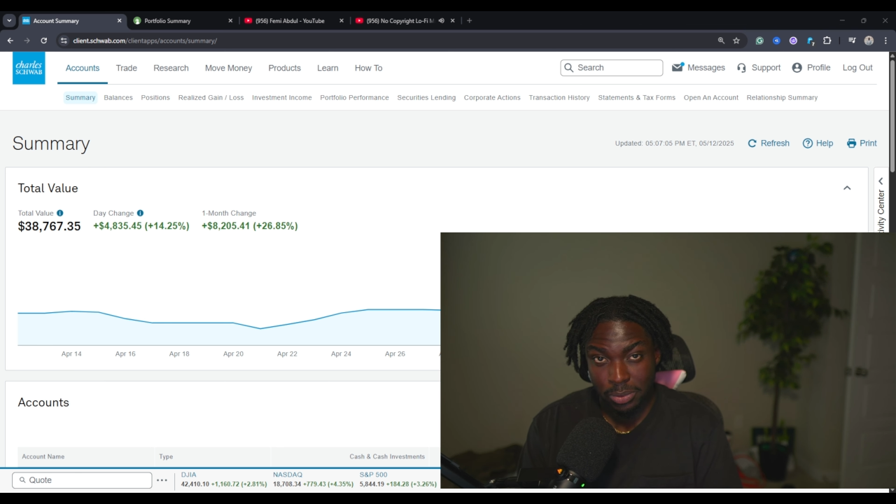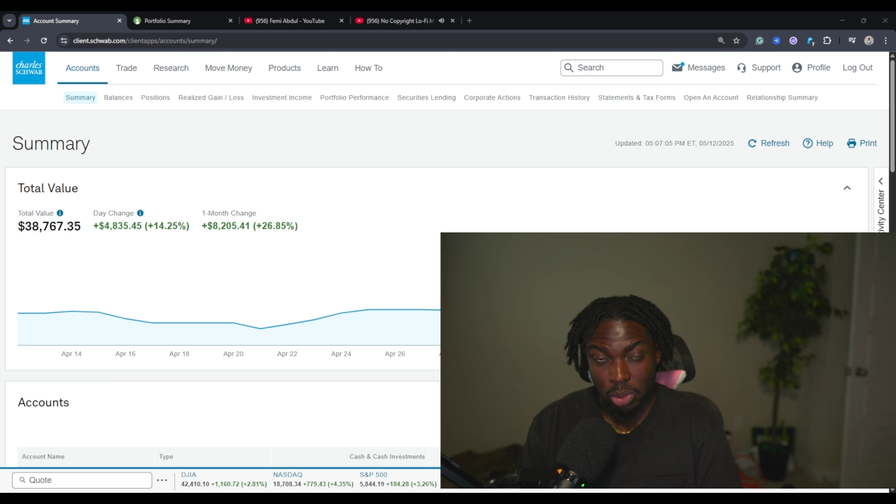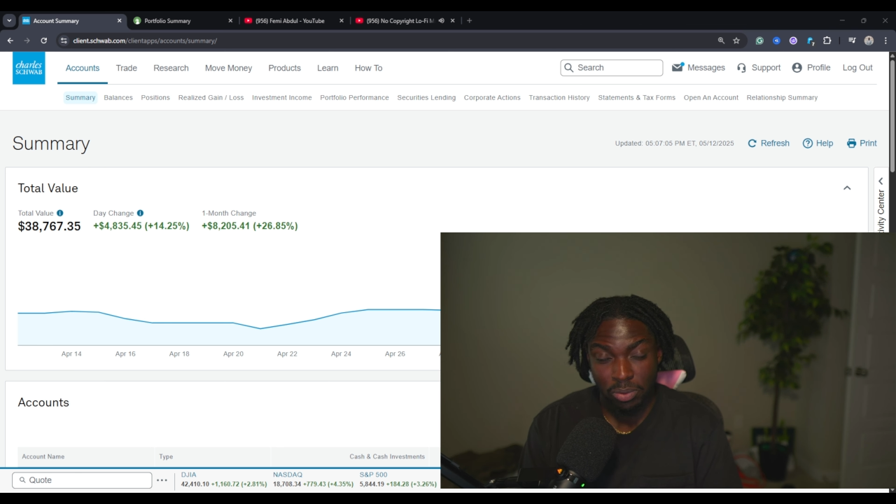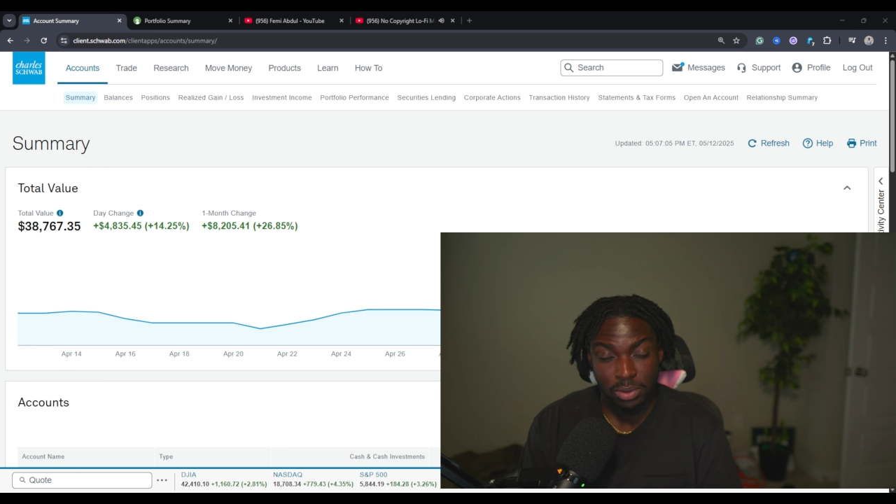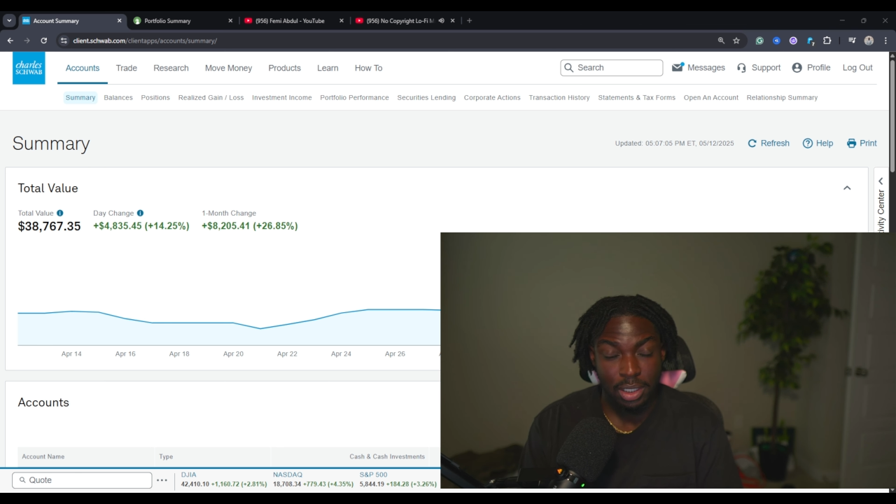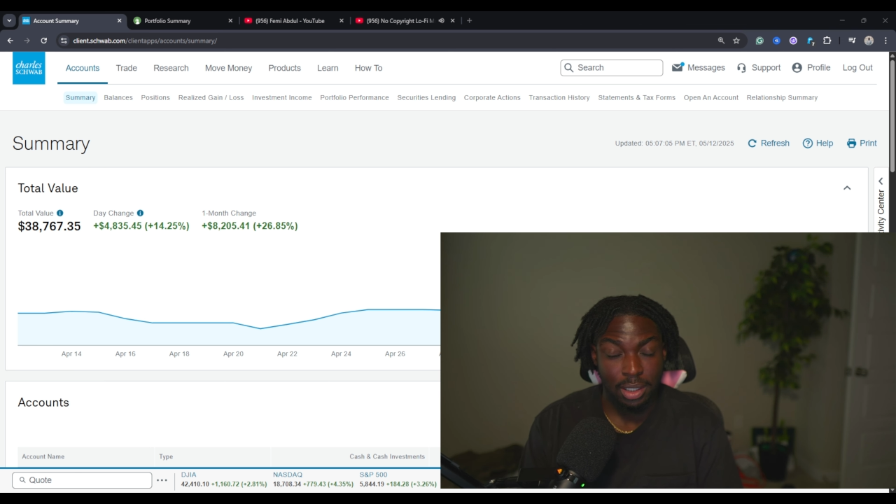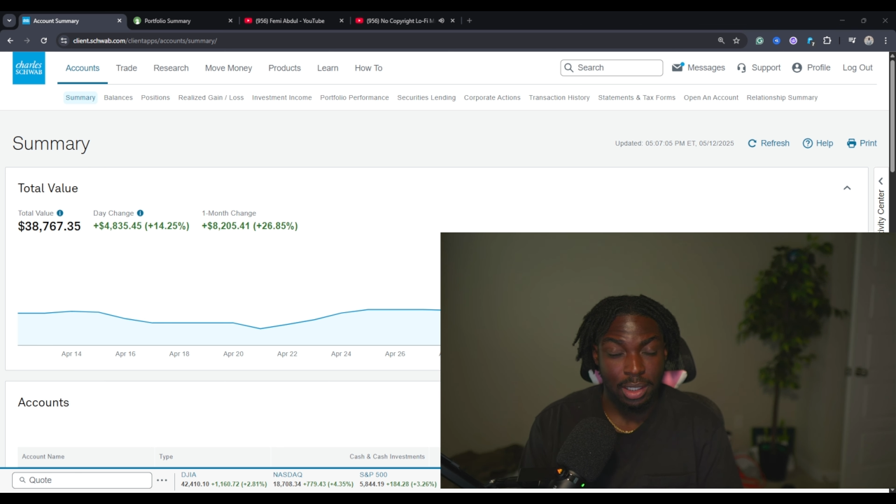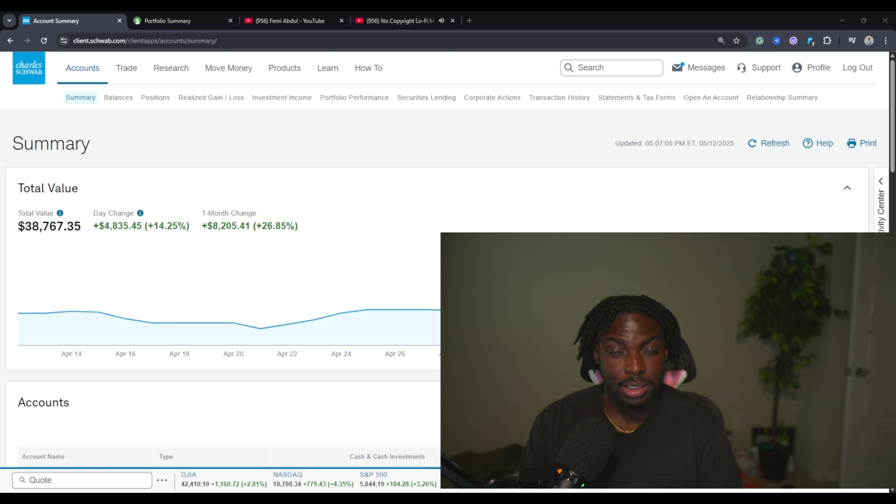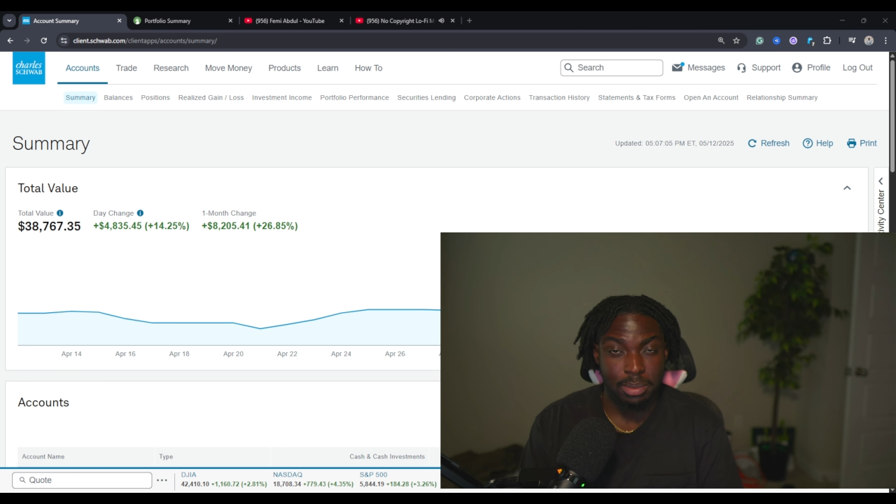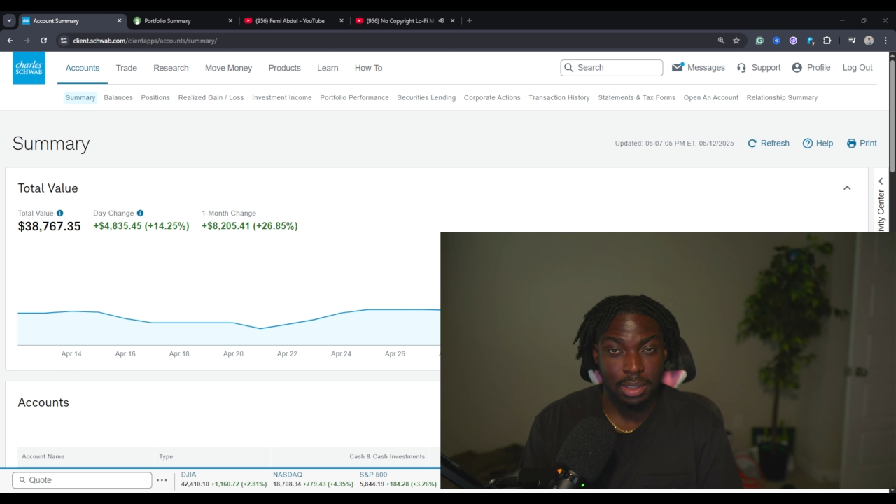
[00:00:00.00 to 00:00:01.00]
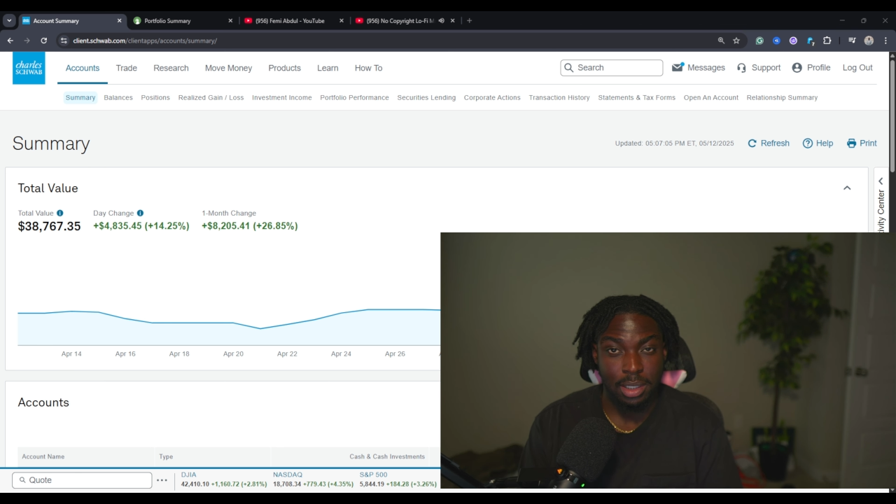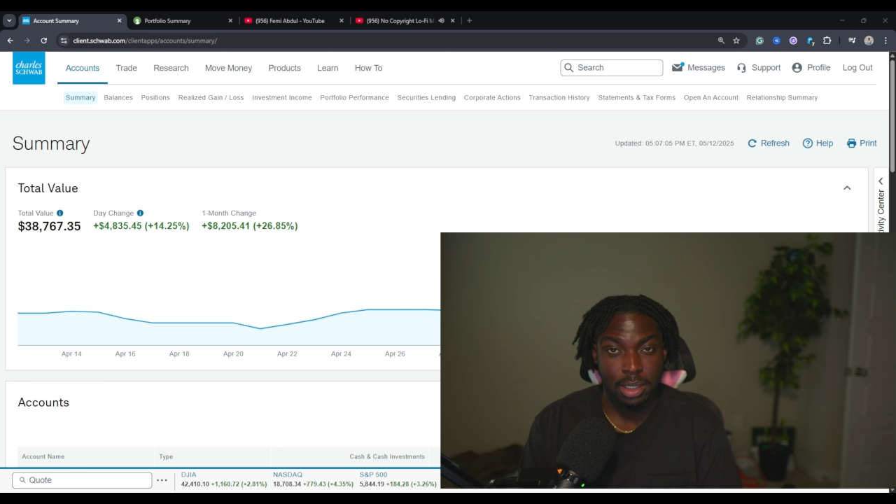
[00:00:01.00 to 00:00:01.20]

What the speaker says: Hopefully I got something out of